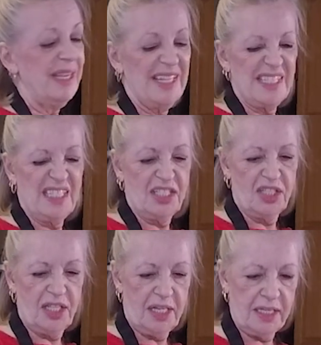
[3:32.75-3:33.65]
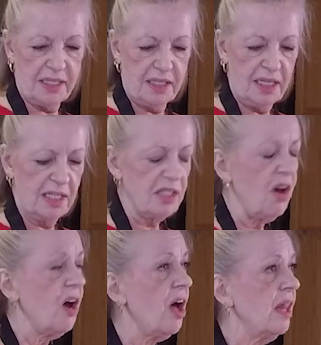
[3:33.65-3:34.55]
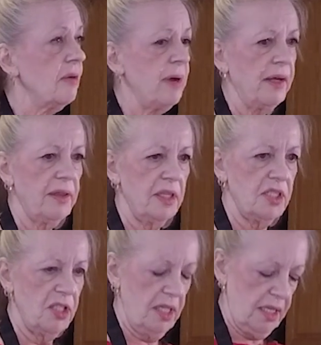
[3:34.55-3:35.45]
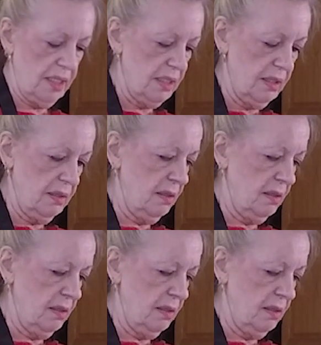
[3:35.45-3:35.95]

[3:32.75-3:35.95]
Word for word: it's the cheese. It's all about the cheese.